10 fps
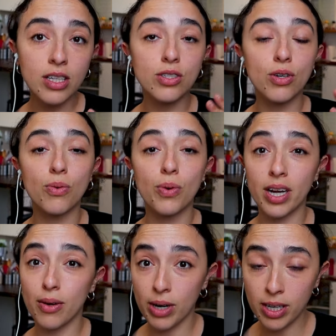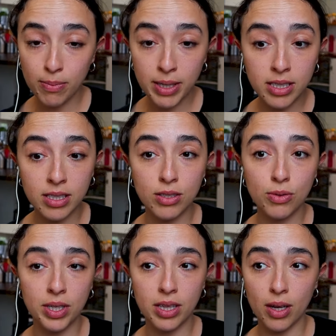So what I recommend is
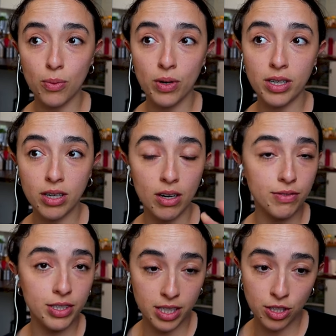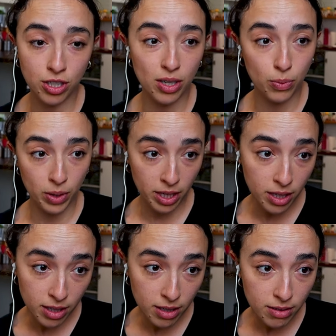doing like one conversation a week.